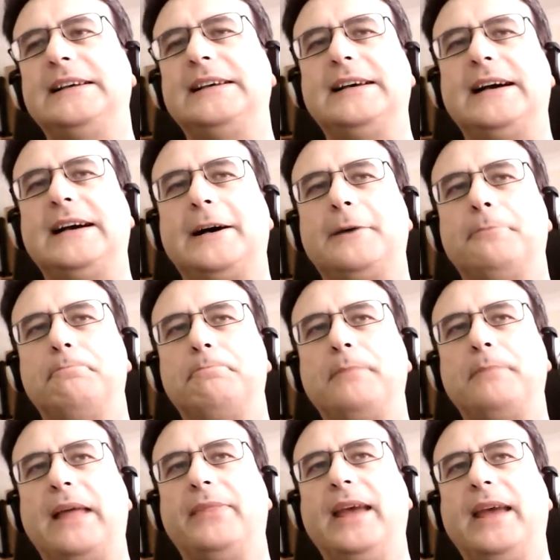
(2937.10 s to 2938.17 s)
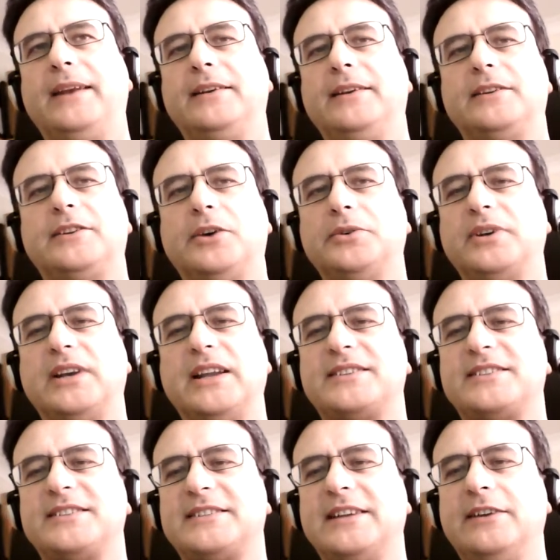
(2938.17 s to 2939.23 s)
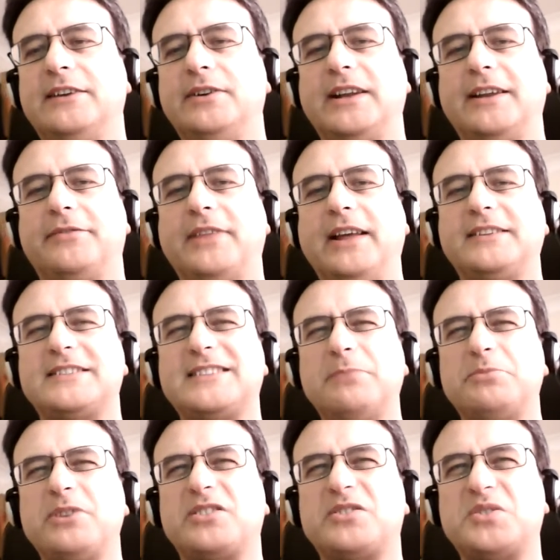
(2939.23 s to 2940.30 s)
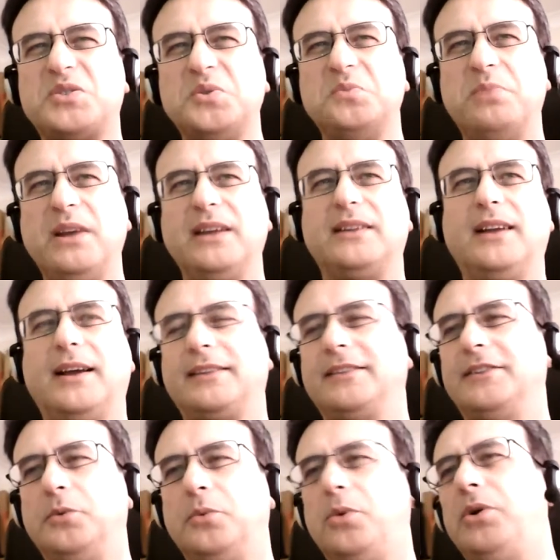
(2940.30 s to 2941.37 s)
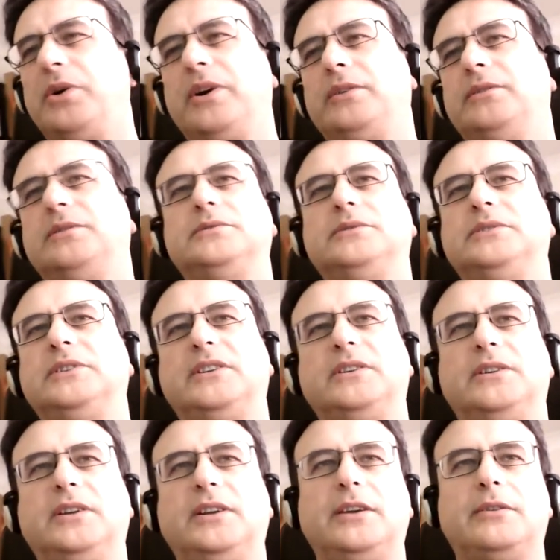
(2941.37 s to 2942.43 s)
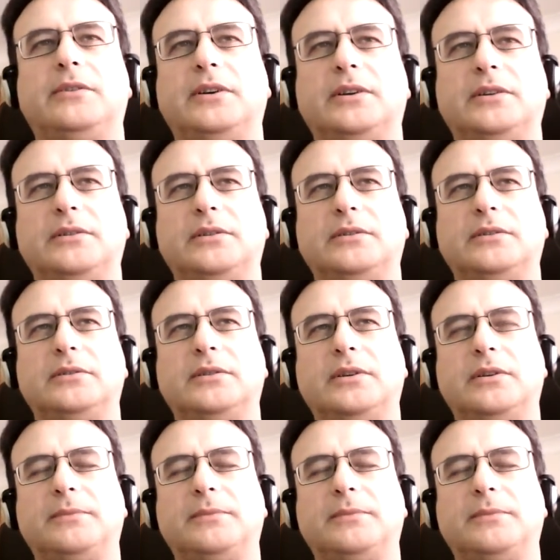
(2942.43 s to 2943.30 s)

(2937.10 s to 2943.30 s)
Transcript: And then don't necessarily, if that subject's too big, like the war in Iran,